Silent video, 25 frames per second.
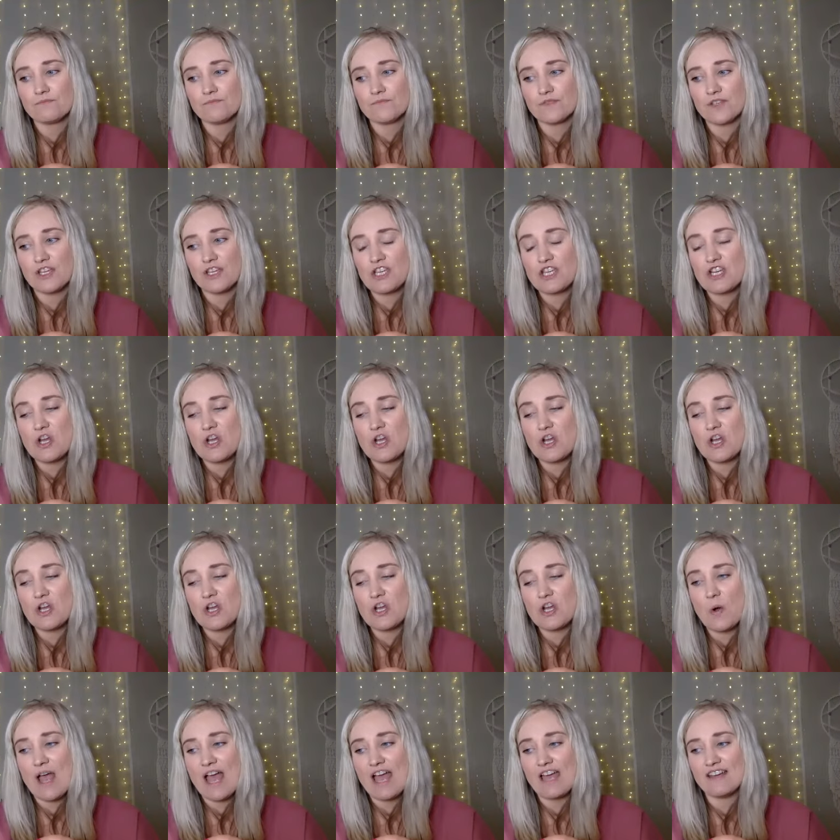you know,
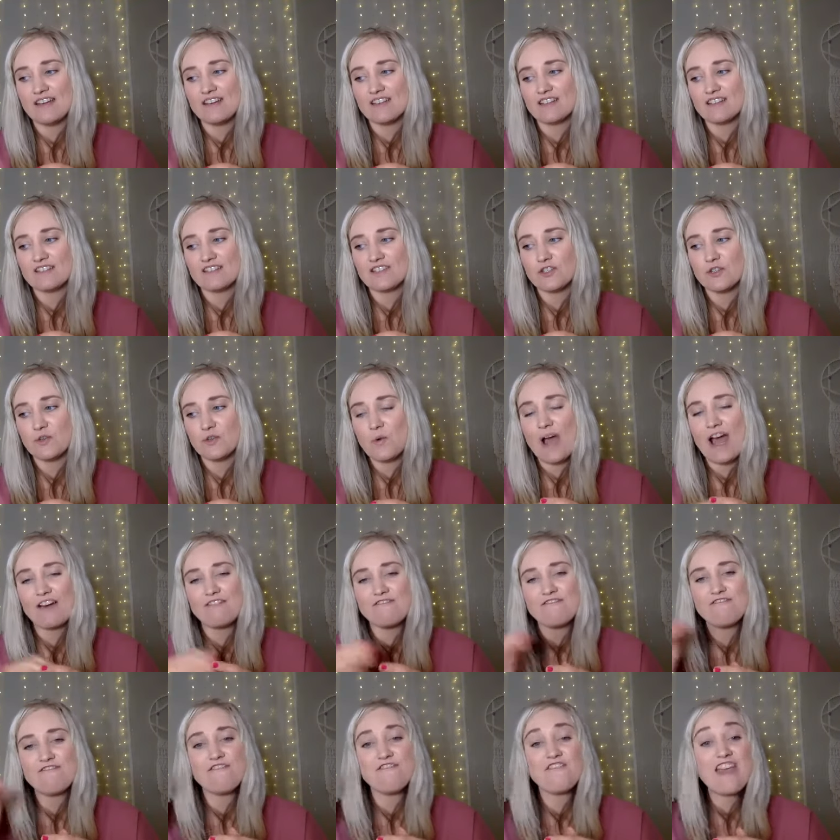and to have
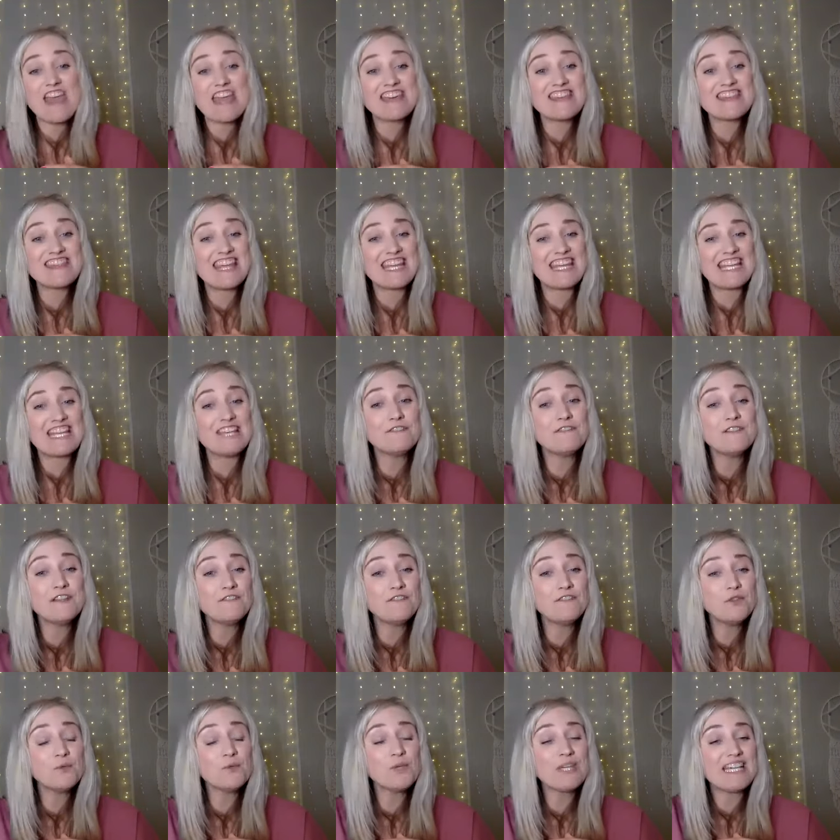faith that even if
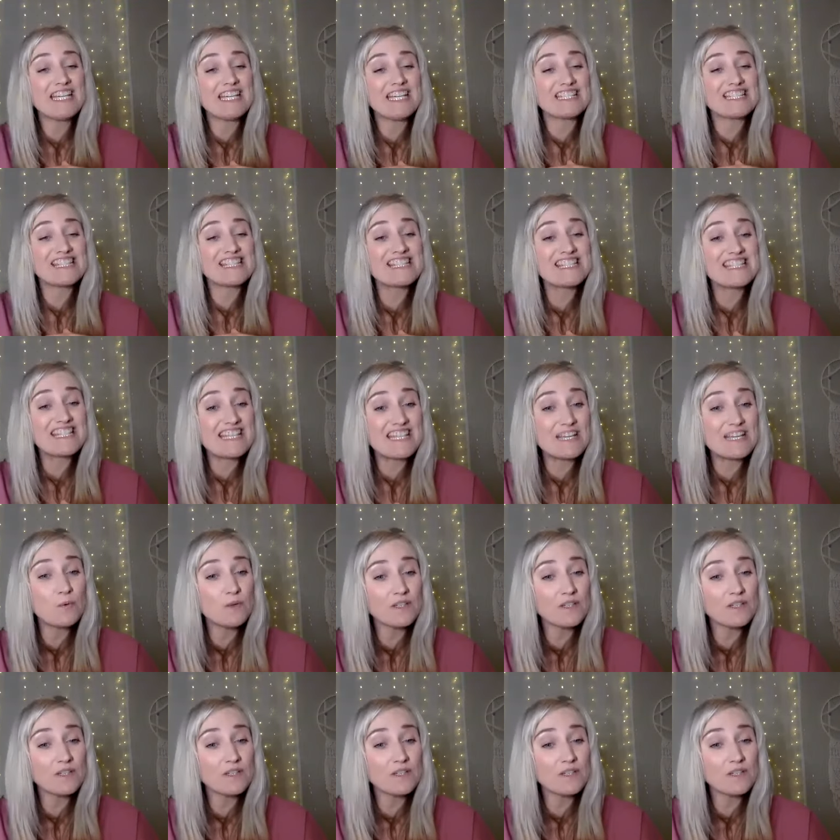you can't see what's